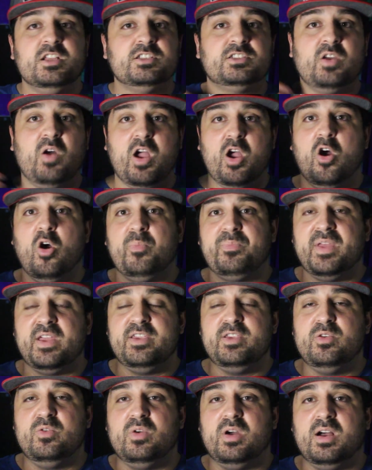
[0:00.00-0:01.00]
So I hope
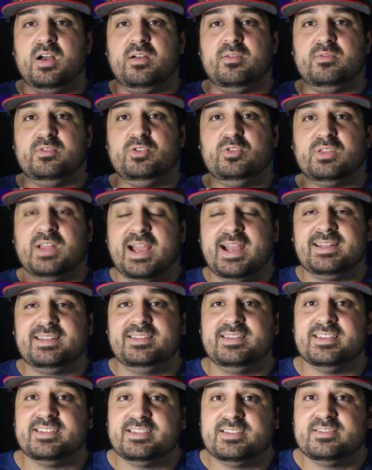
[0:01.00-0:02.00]
that you
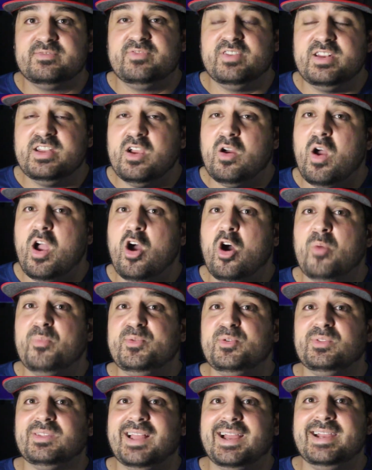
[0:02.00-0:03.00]
liked this video. I
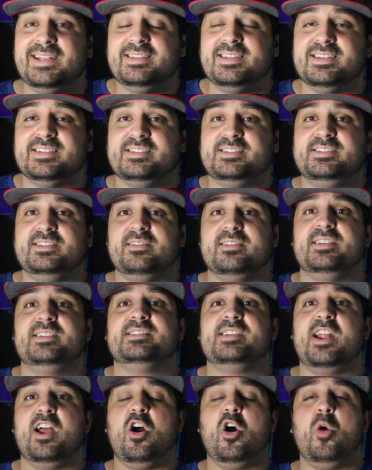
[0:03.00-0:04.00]
hope you liked this
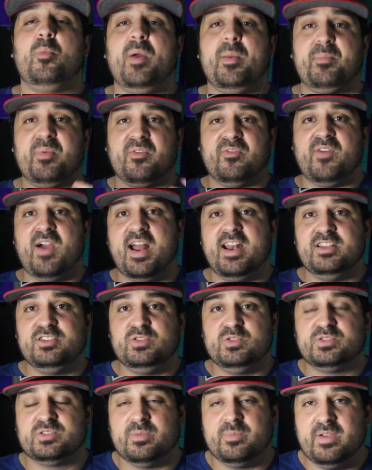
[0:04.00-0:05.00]
series, and I hope I provided
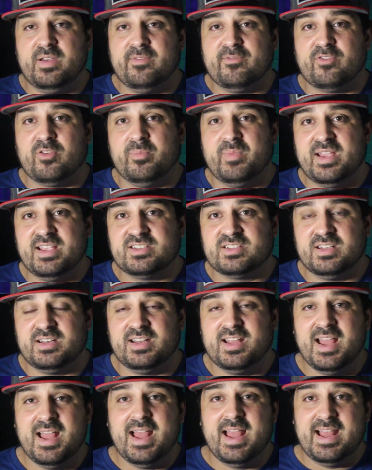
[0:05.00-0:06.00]
you some
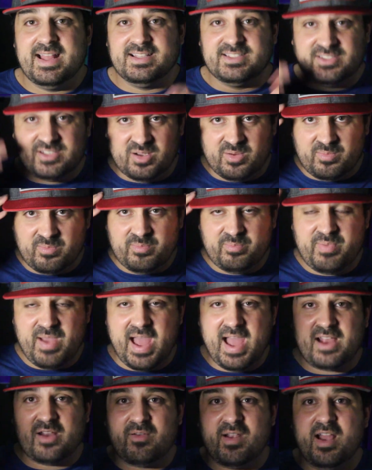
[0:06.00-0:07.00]
information and some
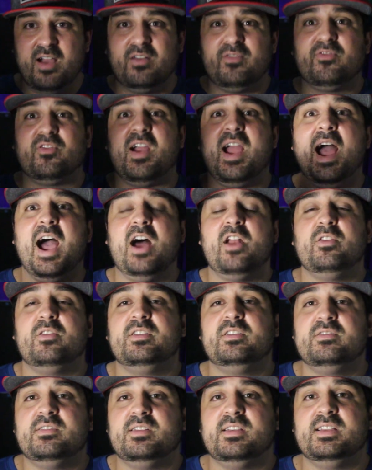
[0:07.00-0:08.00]
background for how
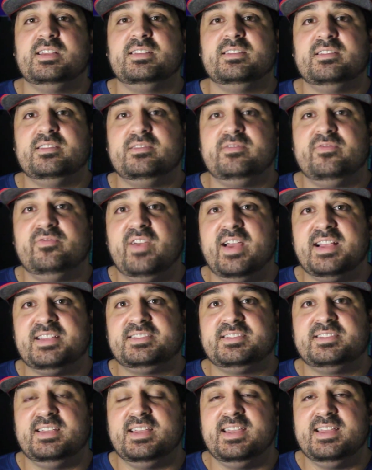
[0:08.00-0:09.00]
to
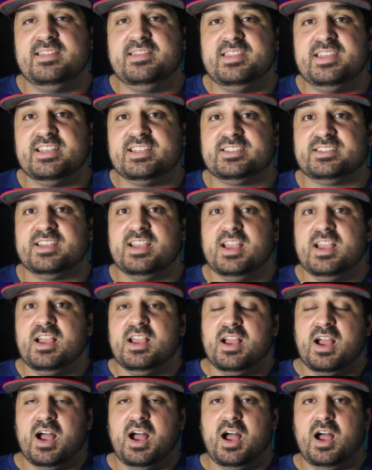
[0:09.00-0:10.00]
invest in this
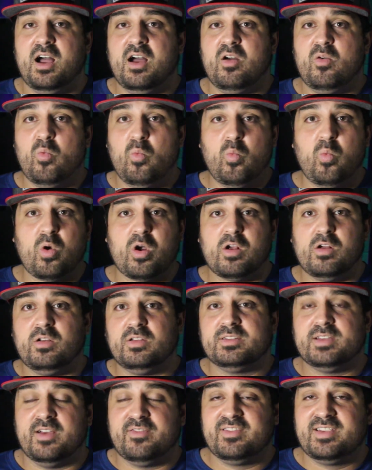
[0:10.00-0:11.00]

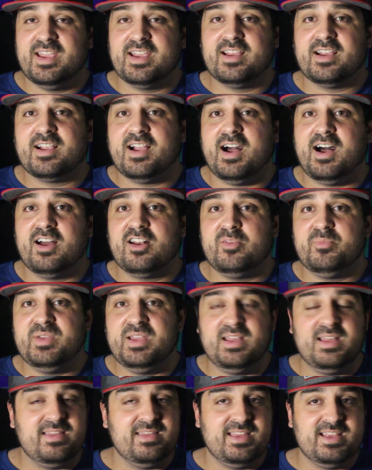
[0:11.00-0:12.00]
world of gig
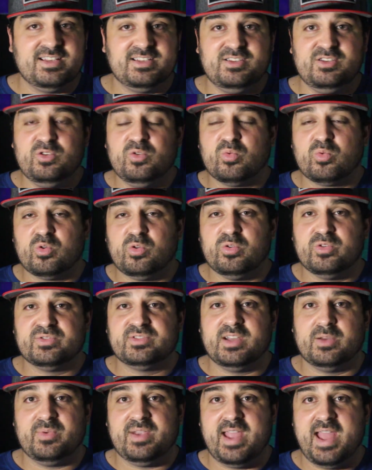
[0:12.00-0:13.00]
economy, these new
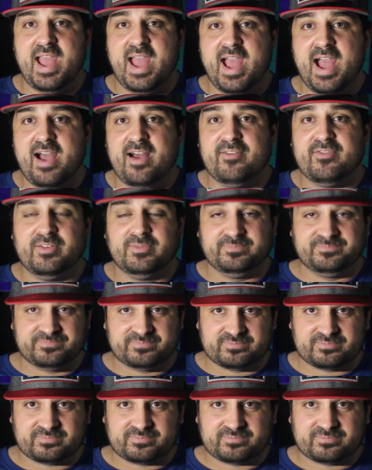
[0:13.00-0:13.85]
rules that we have.